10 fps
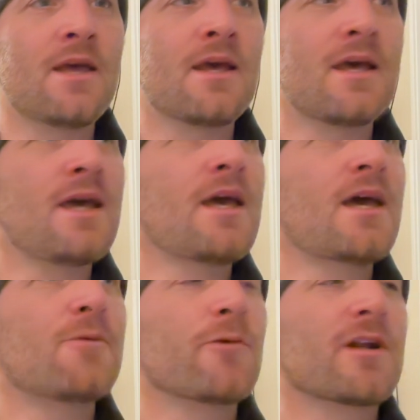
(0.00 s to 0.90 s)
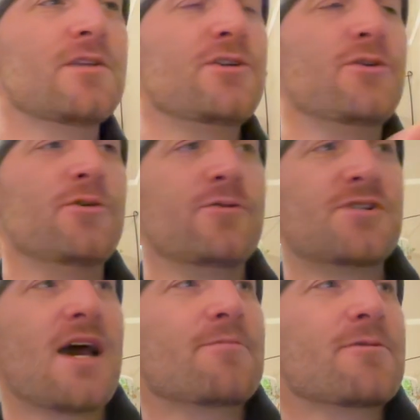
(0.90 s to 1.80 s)
And we're going to do
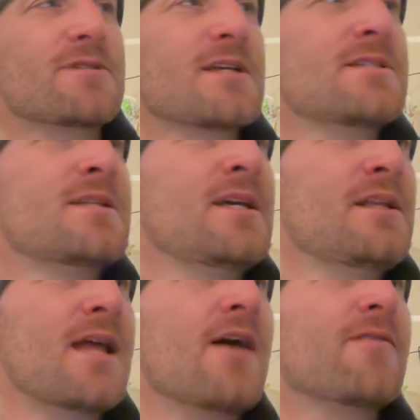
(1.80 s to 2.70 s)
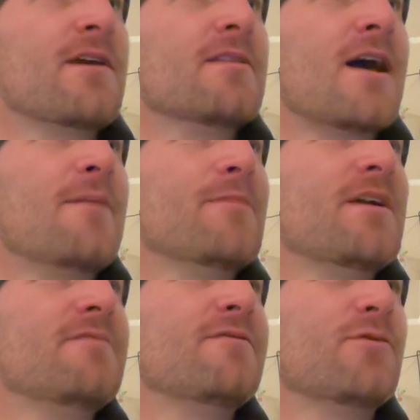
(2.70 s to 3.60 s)
chapter 16 now, the
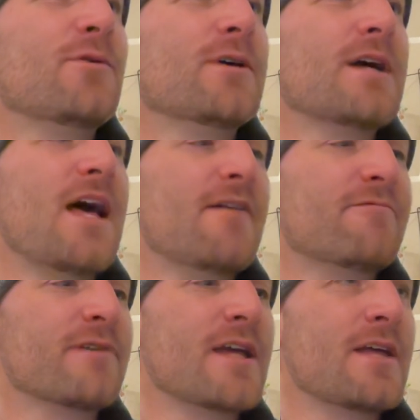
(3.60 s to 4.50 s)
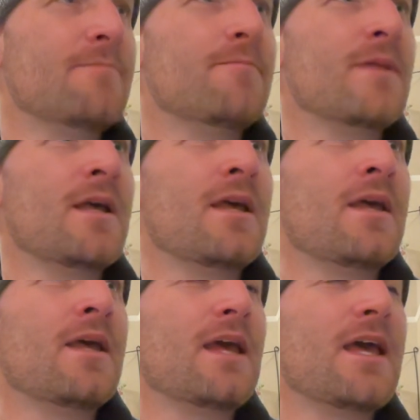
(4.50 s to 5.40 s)
allotment for Ephraim
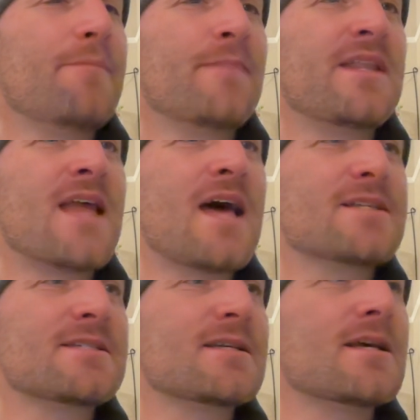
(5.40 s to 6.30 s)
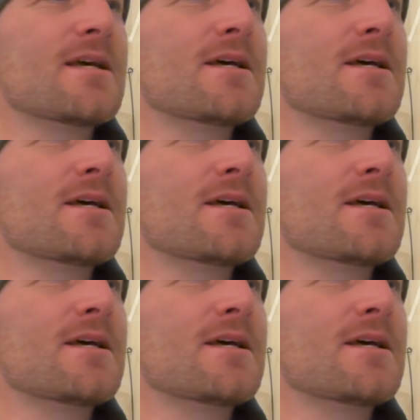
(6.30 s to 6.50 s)
and Manasseh.